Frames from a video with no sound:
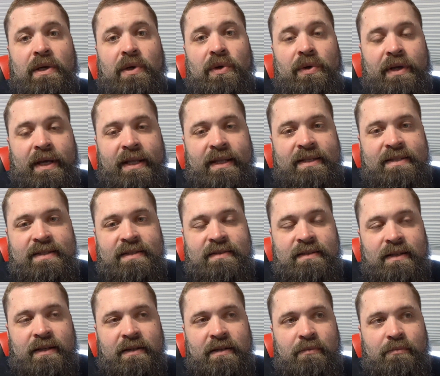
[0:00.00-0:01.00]
oh, okay, this
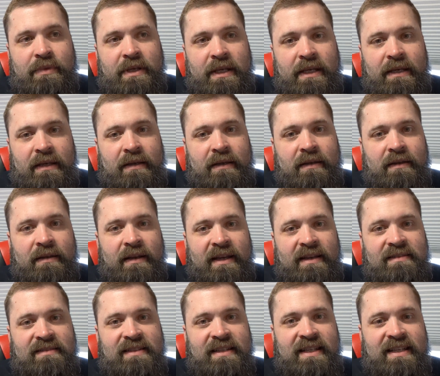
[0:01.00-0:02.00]
isn't going to be
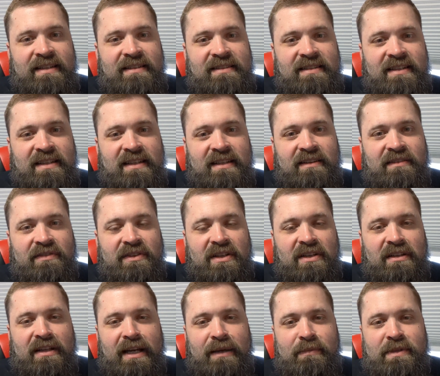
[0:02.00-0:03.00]
as easy of a
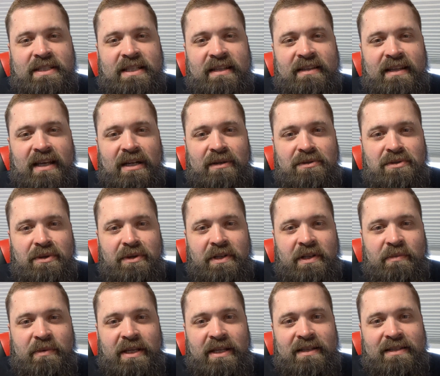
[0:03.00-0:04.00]
climb as I thought it was going
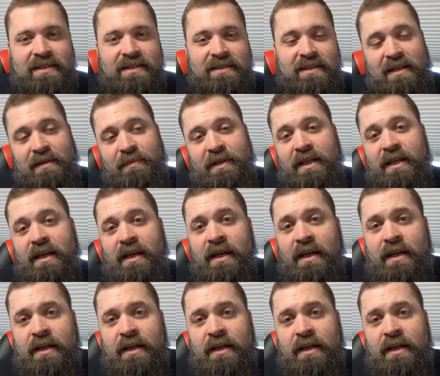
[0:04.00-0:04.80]
to be. This is going to be,